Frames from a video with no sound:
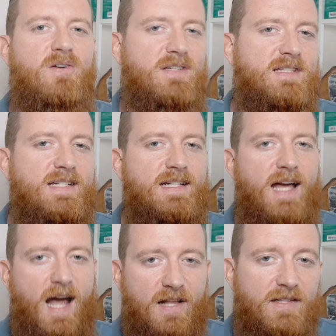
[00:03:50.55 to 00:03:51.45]
Augustine
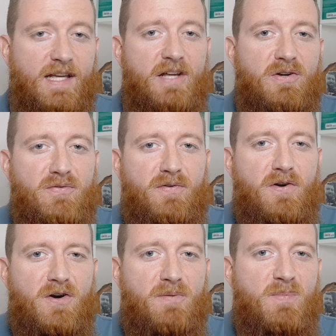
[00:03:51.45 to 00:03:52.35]
Alligator
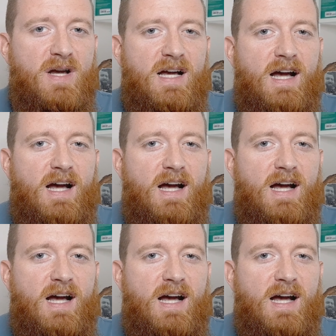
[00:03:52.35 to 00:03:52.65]
Farm.